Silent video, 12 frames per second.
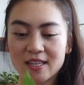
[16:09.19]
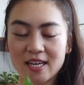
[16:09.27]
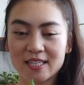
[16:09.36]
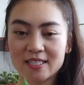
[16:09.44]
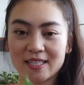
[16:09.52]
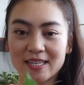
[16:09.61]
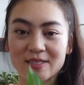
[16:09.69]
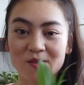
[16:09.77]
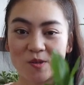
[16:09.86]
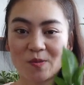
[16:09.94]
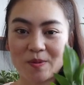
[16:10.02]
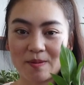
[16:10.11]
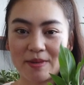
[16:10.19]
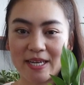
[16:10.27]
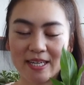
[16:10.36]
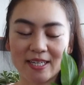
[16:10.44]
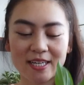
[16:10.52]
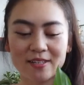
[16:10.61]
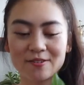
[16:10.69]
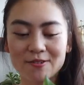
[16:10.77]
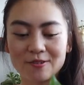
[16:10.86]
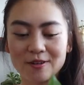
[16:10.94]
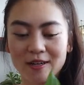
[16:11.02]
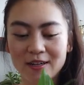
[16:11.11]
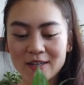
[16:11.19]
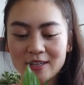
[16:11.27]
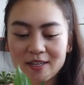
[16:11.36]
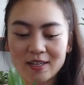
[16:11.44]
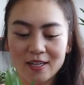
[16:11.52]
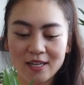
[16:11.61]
that is like super big and cool.